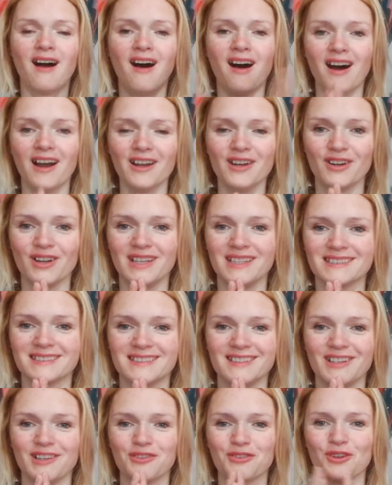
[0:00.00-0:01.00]
Are you
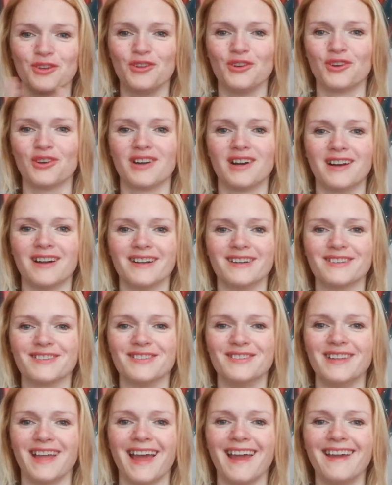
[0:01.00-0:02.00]
listening to your heart
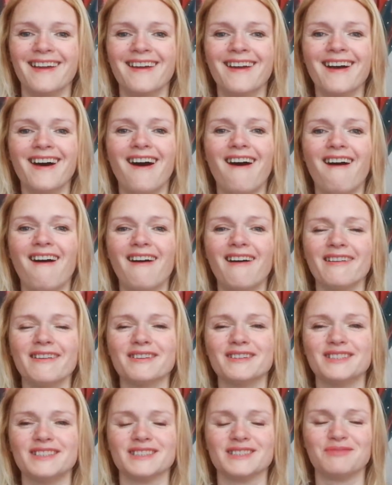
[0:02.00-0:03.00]
today? Are
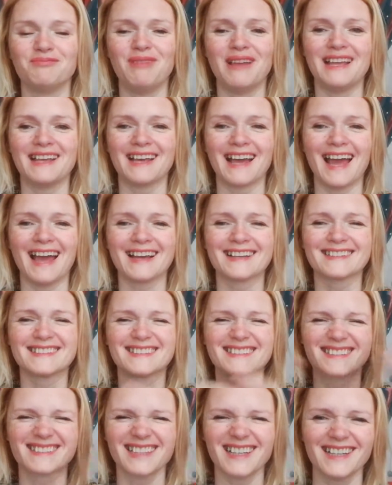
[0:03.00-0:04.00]
you just being
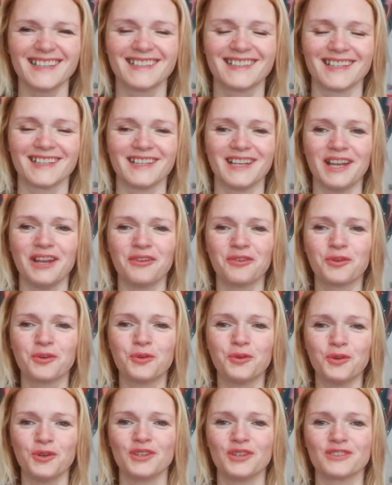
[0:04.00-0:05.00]
excited in
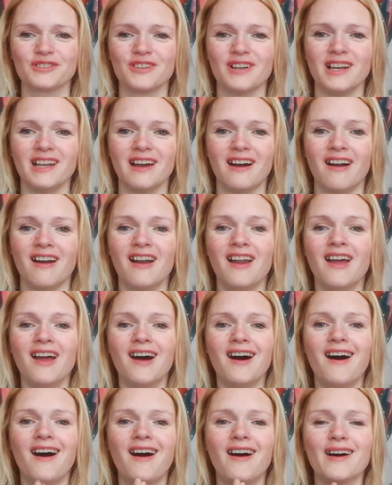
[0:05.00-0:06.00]
who you truly are?
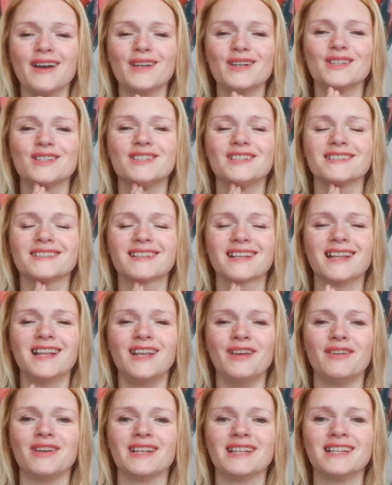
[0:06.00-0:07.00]
Are you just
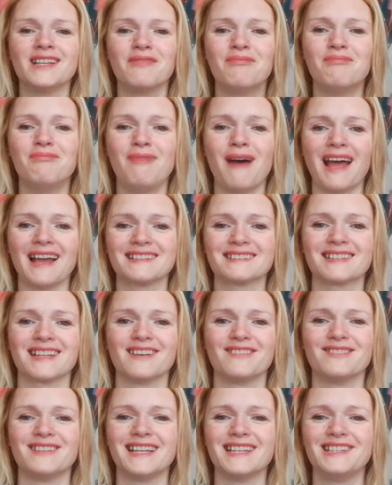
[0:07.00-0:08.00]
living the best
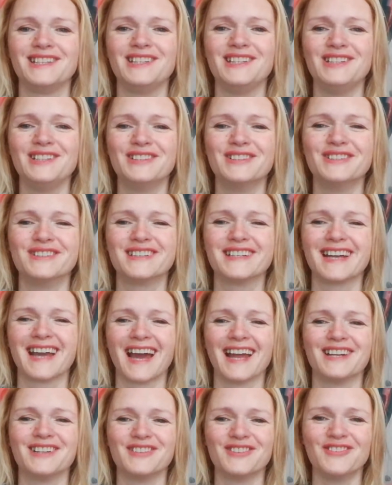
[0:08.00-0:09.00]
life that you
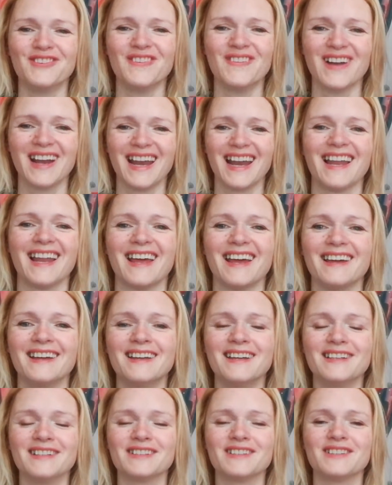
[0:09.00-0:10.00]
can really
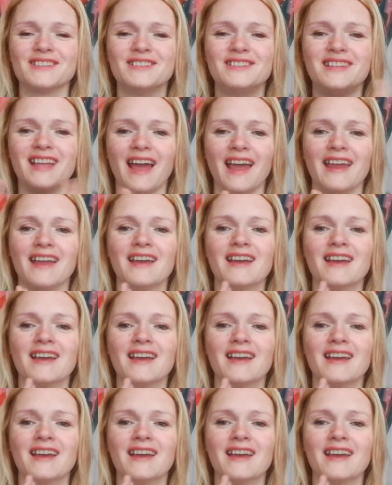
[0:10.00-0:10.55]
today?